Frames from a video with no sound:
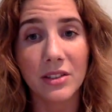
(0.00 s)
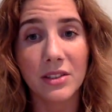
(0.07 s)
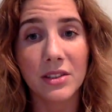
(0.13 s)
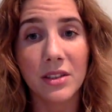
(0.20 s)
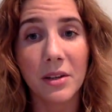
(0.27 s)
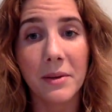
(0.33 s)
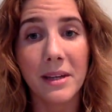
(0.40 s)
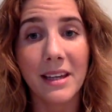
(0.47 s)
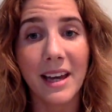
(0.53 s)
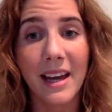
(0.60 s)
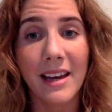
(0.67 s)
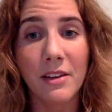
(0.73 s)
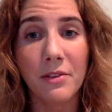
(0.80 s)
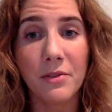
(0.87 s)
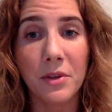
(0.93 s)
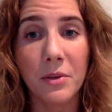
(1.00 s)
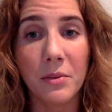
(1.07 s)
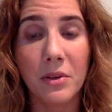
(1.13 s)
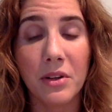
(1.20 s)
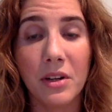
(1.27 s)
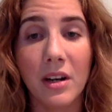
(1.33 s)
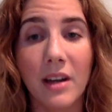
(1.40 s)
So again, if you
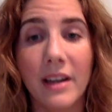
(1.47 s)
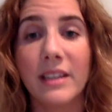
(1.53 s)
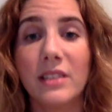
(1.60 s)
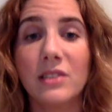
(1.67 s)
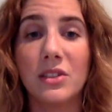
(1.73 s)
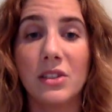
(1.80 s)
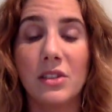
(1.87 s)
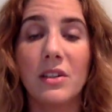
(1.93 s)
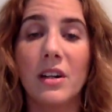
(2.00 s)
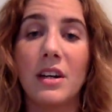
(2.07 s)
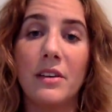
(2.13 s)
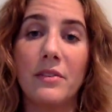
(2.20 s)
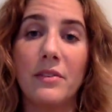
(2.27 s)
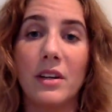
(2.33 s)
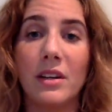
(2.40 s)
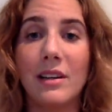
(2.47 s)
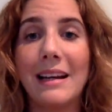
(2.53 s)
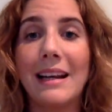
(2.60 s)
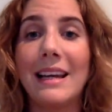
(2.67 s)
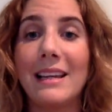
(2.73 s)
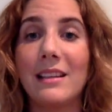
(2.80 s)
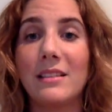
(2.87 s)
want to like do kind of a
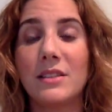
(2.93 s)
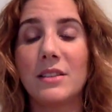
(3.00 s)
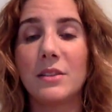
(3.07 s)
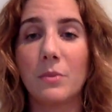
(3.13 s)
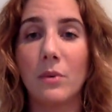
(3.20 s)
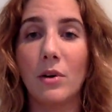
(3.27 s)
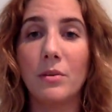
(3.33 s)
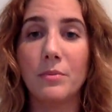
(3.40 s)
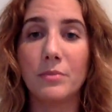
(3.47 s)
clean swap